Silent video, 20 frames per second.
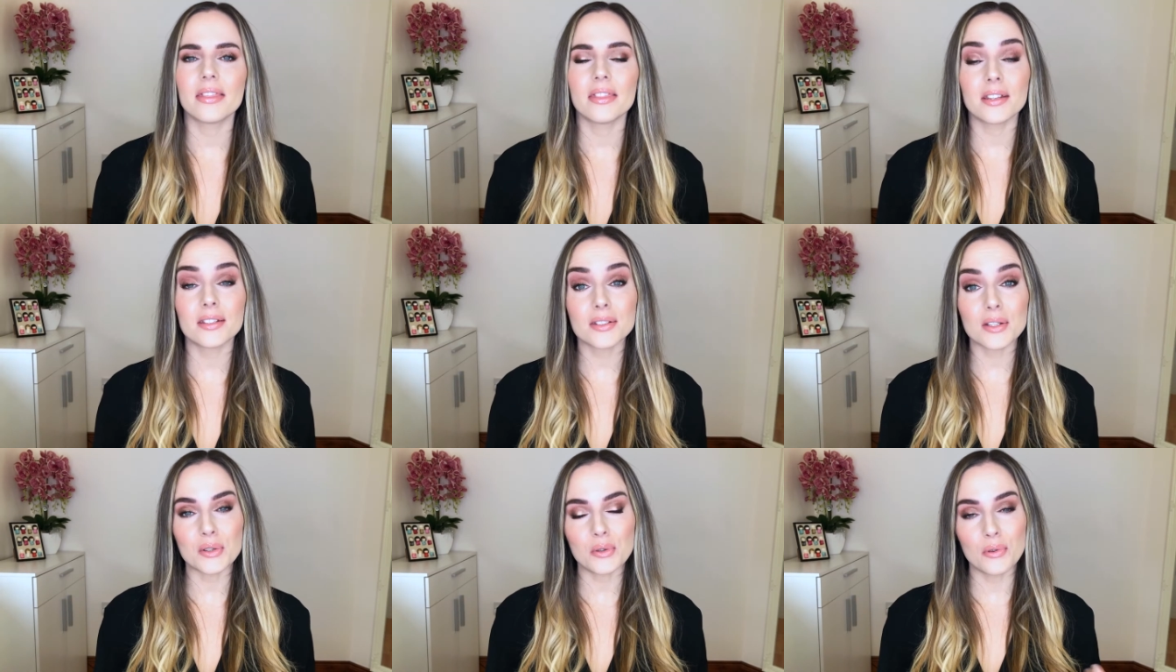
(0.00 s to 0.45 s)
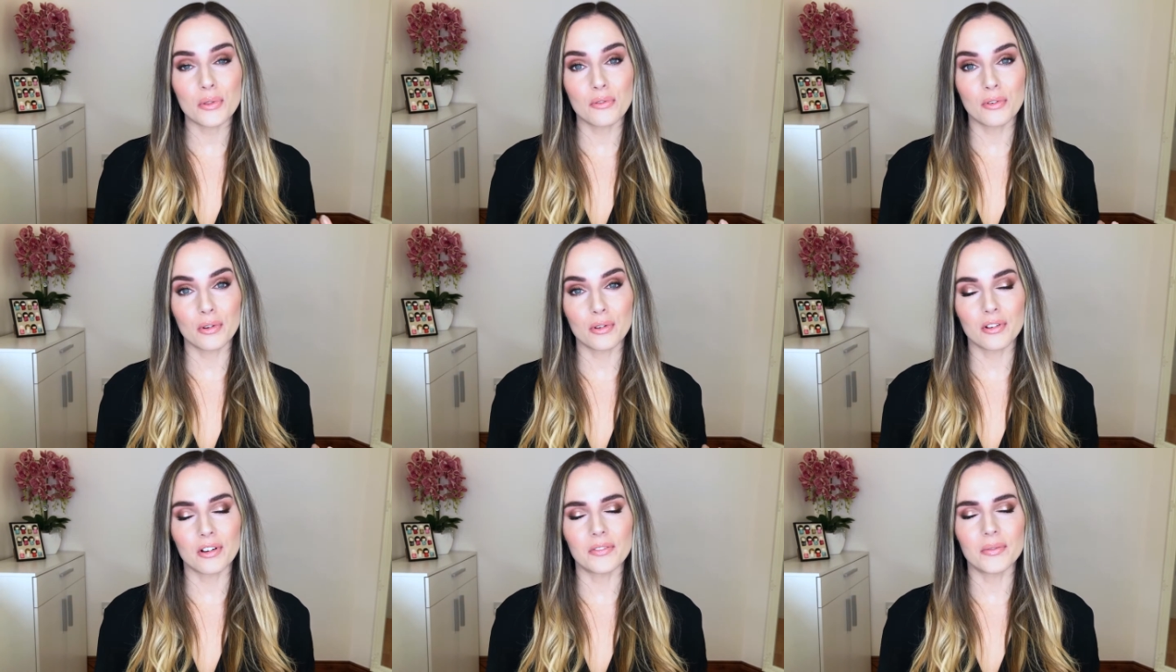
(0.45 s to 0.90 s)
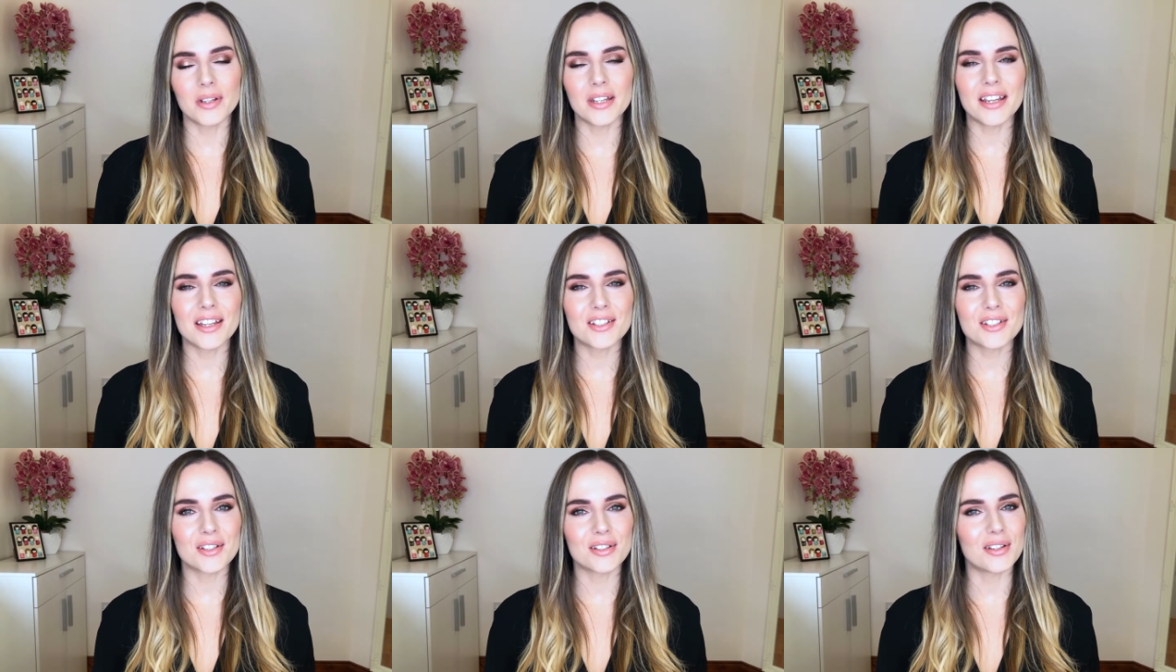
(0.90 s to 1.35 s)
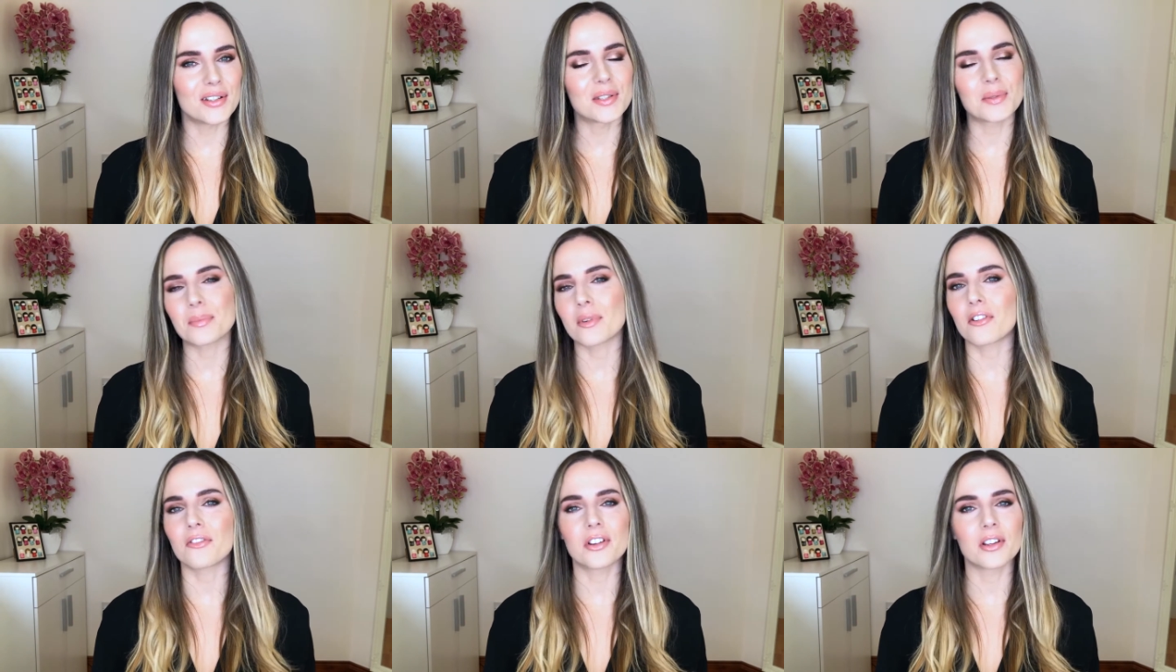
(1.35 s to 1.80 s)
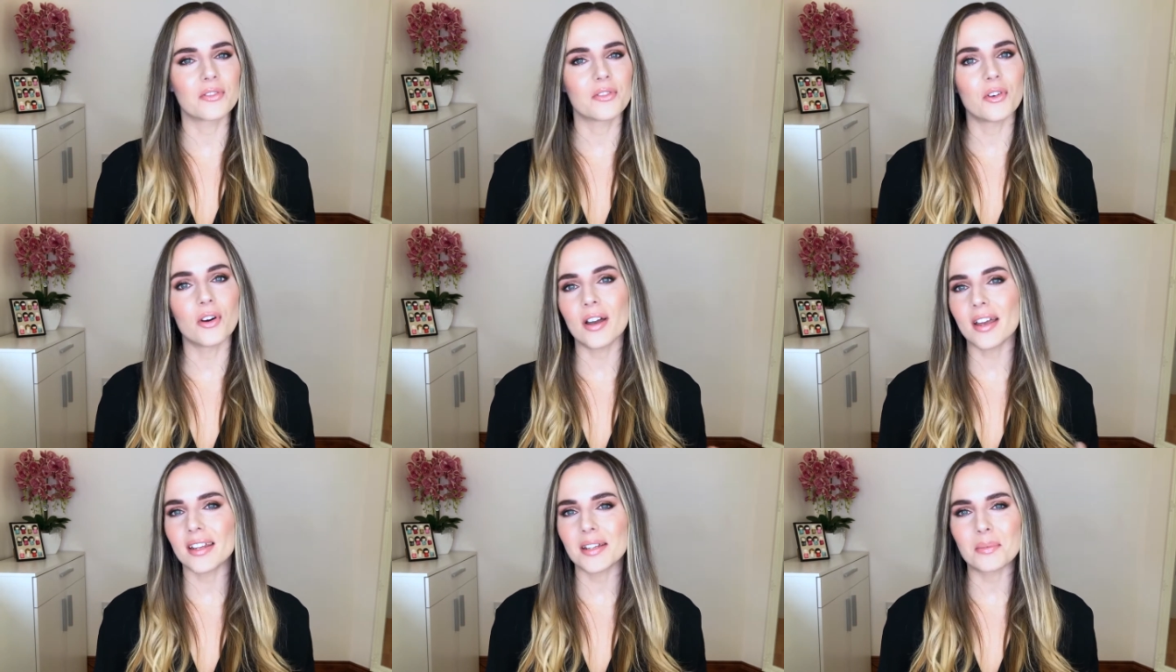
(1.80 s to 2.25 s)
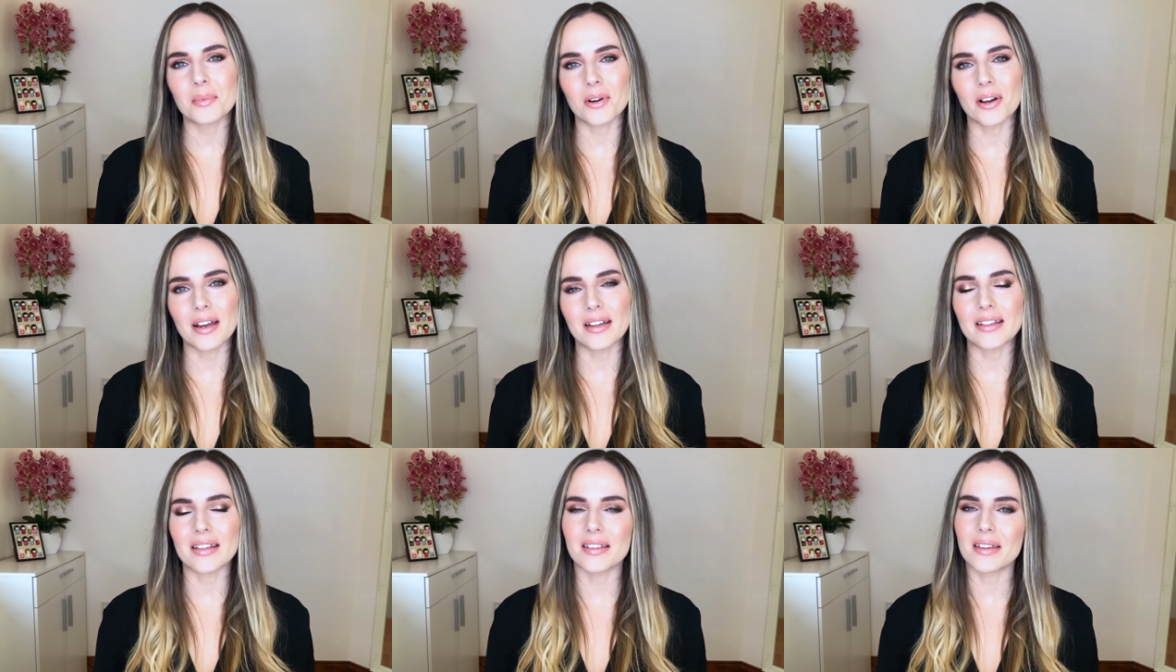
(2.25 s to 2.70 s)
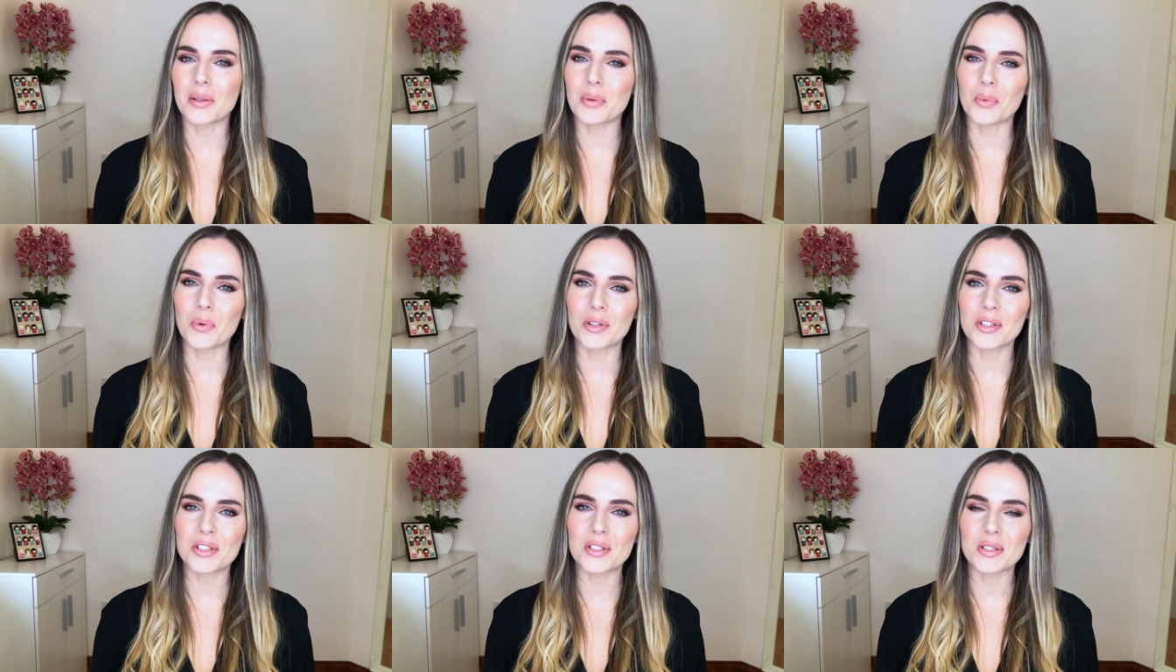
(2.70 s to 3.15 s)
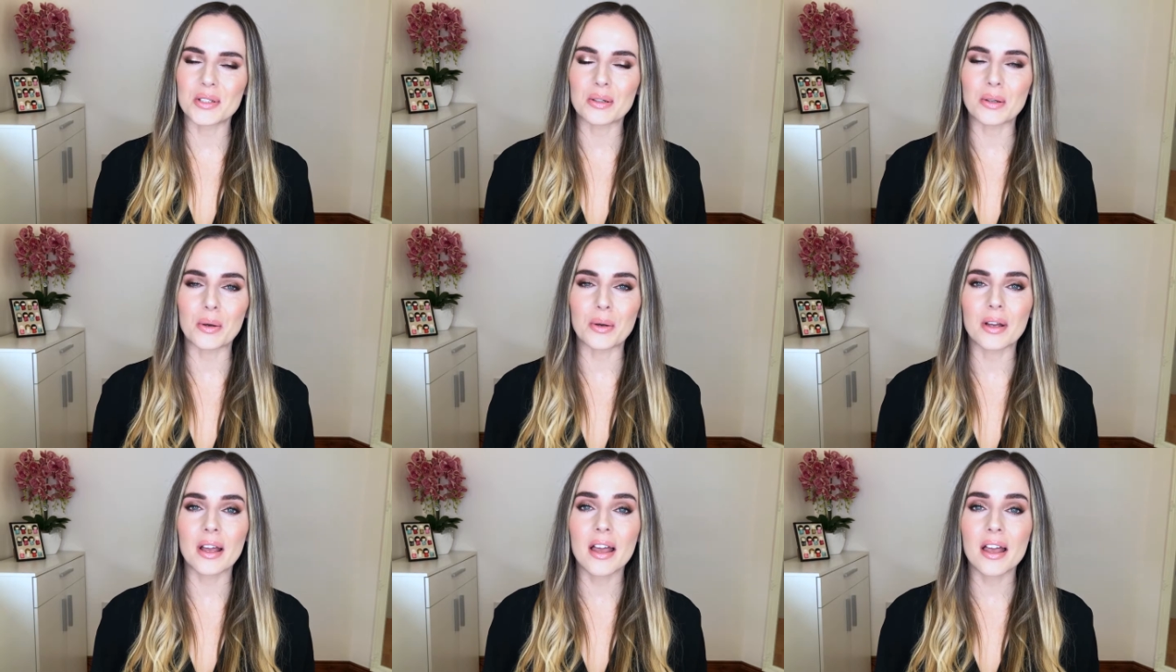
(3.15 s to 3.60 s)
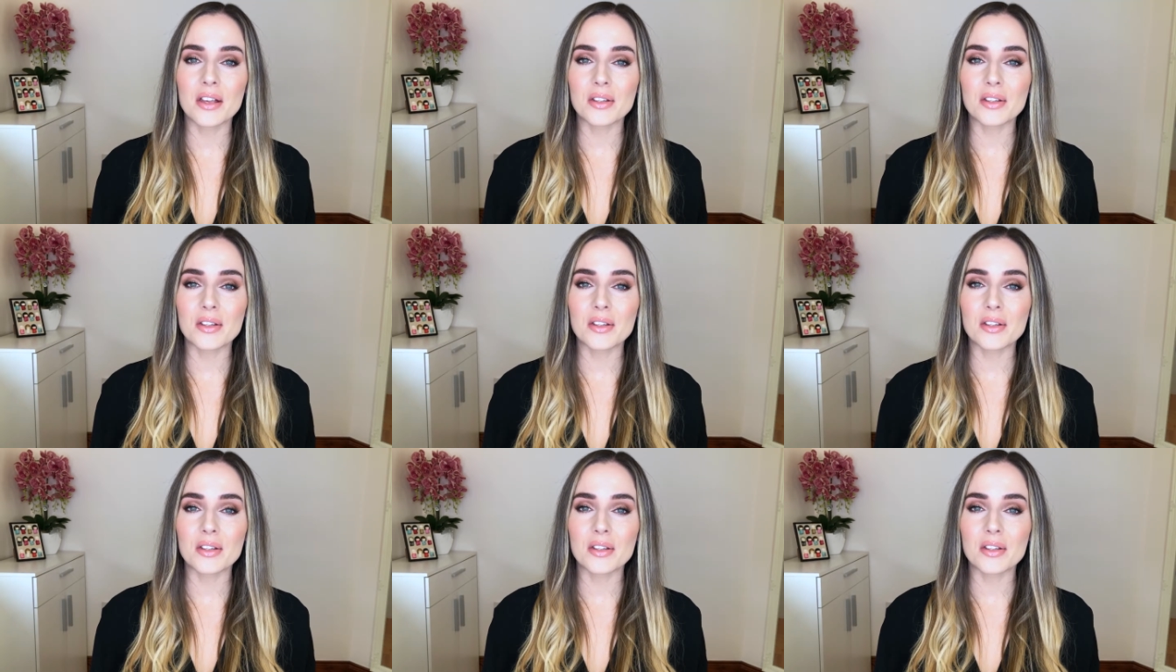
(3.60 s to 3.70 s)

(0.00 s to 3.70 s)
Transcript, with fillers: This youthful combination is perfect for any bride that wants to look